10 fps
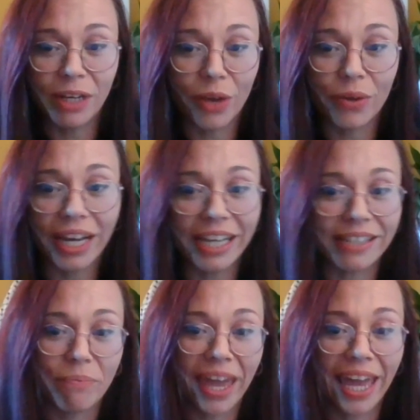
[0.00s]
Locally
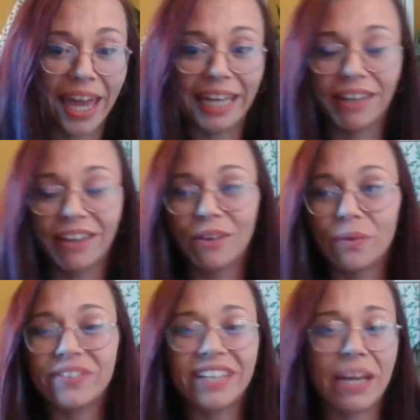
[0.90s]
to me,
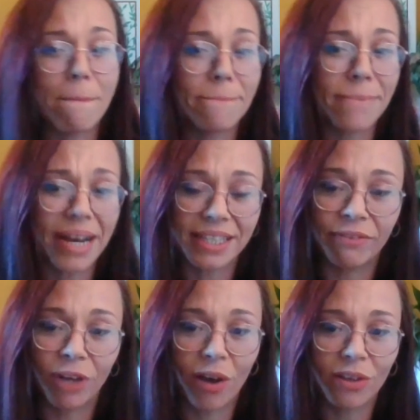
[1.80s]
we've seen a
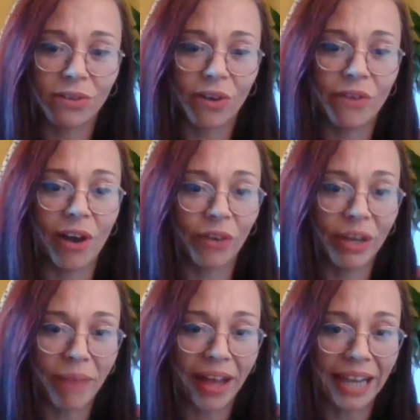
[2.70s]
massive loss of our
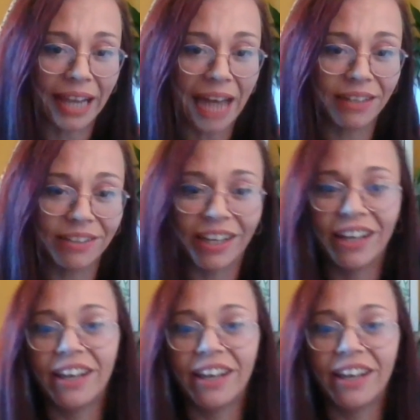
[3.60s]
greenbelt land.